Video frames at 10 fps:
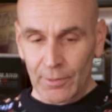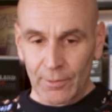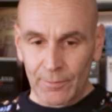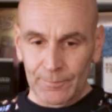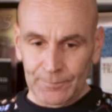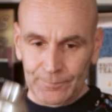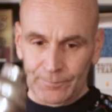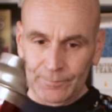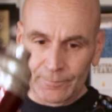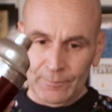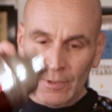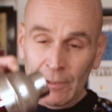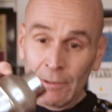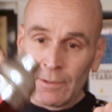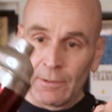
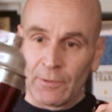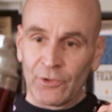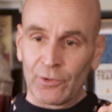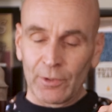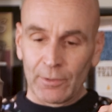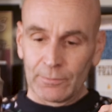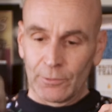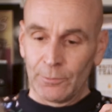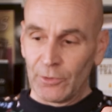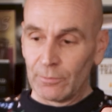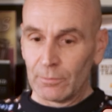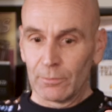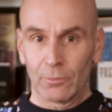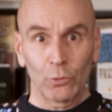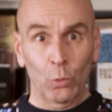I've still got, oops,
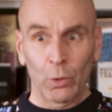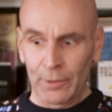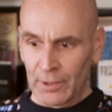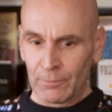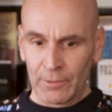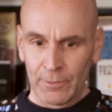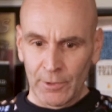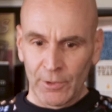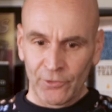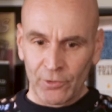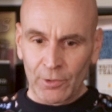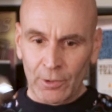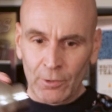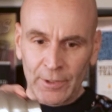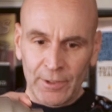don't want that one. Still
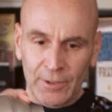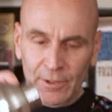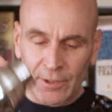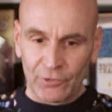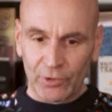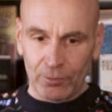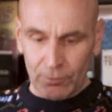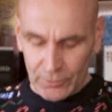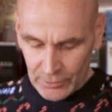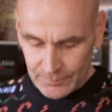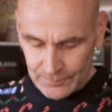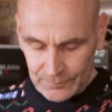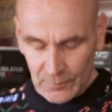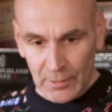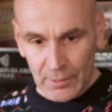got a lot in here actually, hold on.
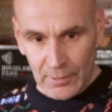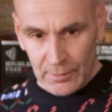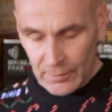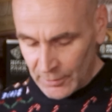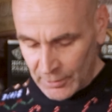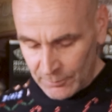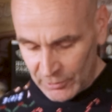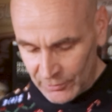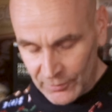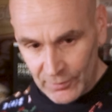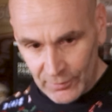Alright, I'm going to